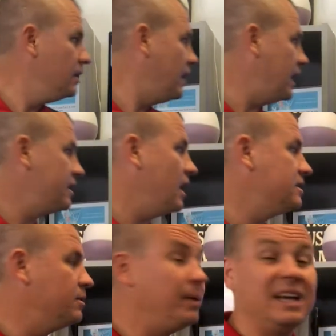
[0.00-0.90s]
I had
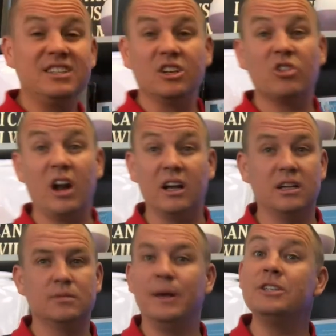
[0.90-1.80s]
constipation, chronic
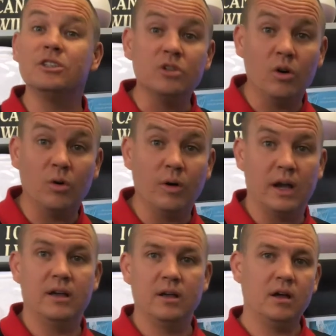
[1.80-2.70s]
constipation go
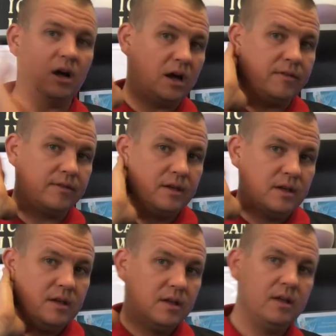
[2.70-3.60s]
away off
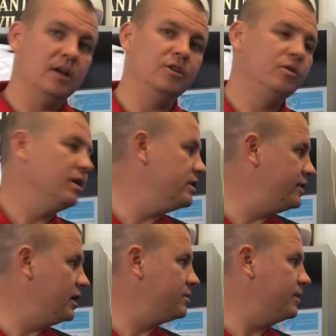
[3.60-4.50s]
a NUCA
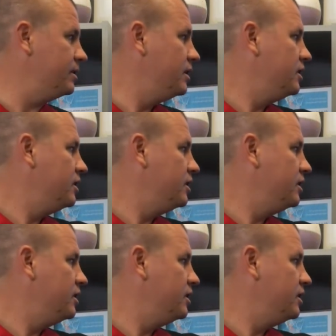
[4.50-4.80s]
adjustment.